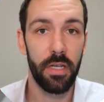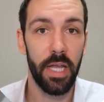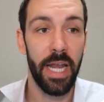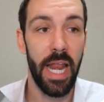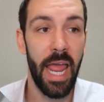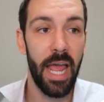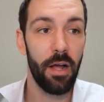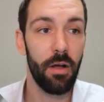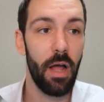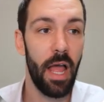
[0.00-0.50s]

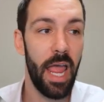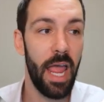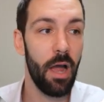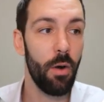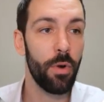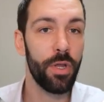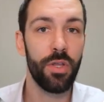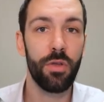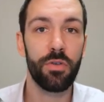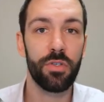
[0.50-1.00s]
And
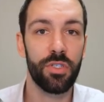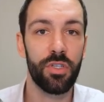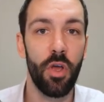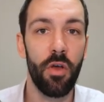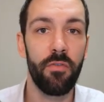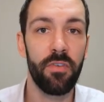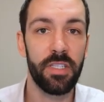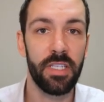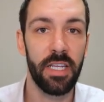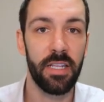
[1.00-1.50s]
how are you
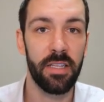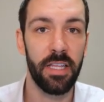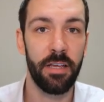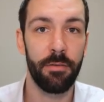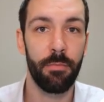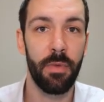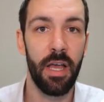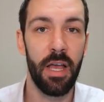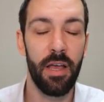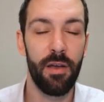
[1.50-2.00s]
servicing
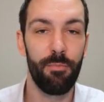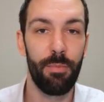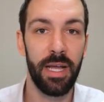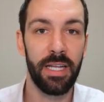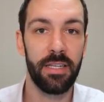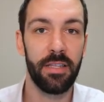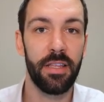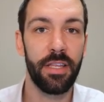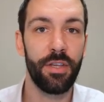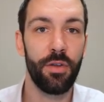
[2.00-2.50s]
them
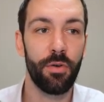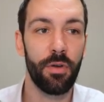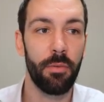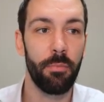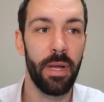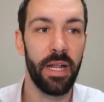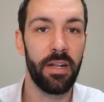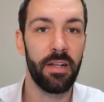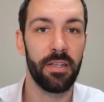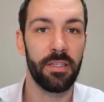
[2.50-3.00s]
better than your
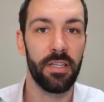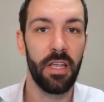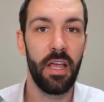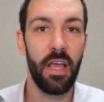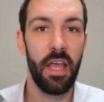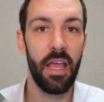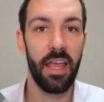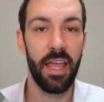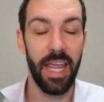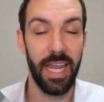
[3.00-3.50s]
competitors?
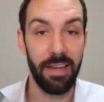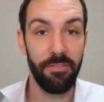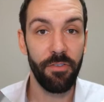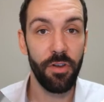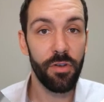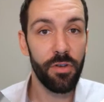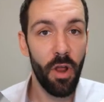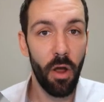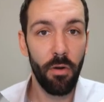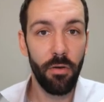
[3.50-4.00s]

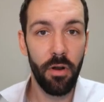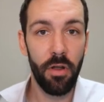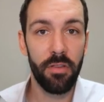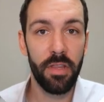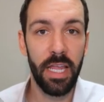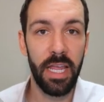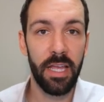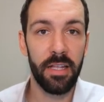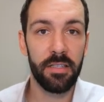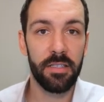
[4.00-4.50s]
If you don't
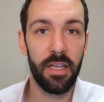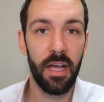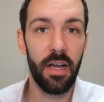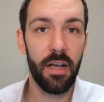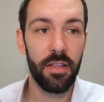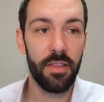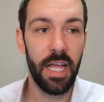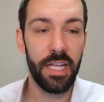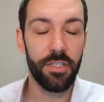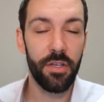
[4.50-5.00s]
know the
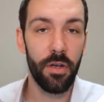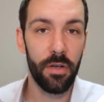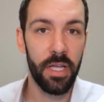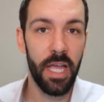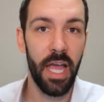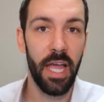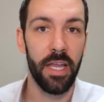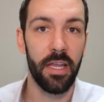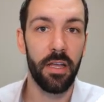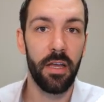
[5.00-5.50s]
answer, that's
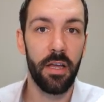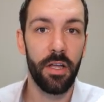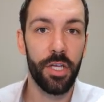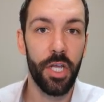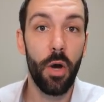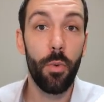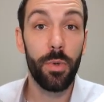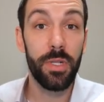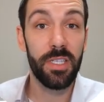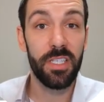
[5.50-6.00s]
okay.
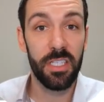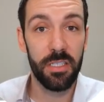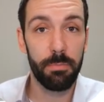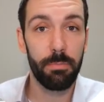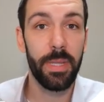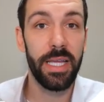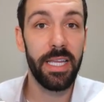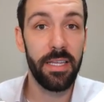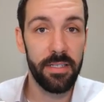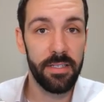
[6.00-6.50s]
Go and
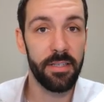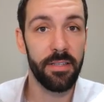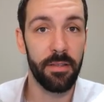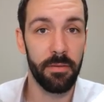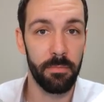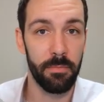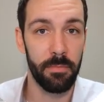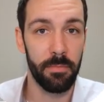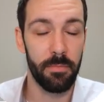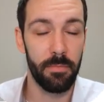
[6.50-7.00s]
speak to
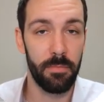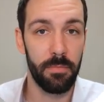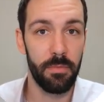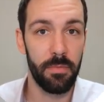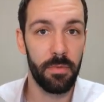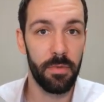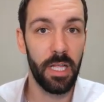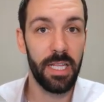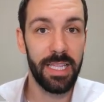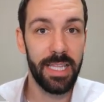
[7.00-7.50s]
them.
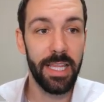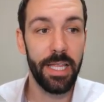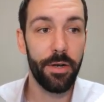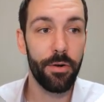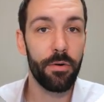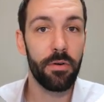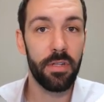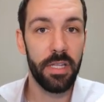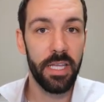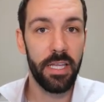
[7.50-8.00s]
Like,
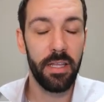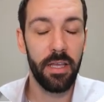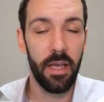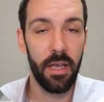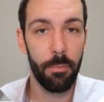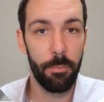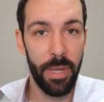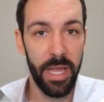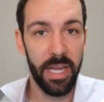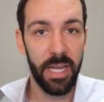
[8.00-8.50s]
literally
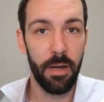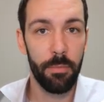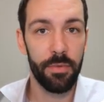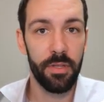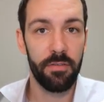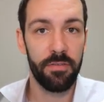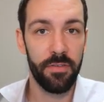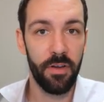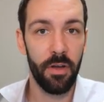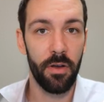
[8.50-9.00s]
pick
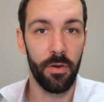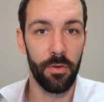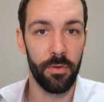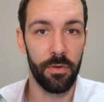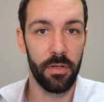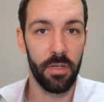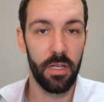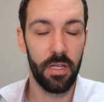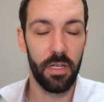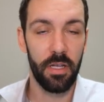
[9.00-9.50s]
up the
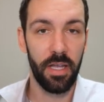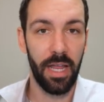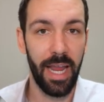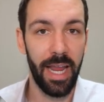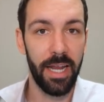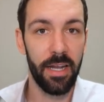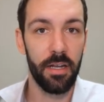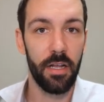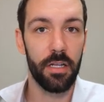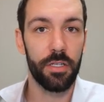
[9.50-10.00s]
phone
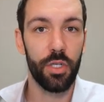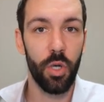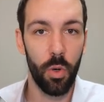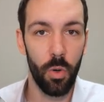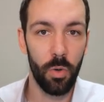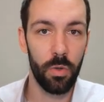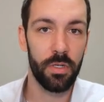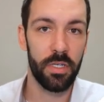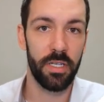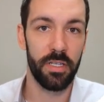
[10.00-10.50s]
and
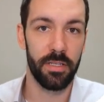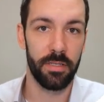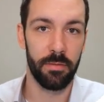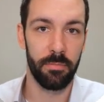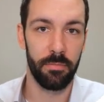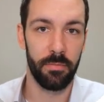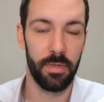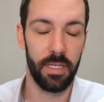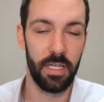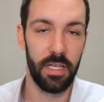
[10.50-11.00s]
talk to
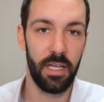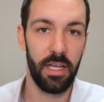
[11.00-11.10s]
them.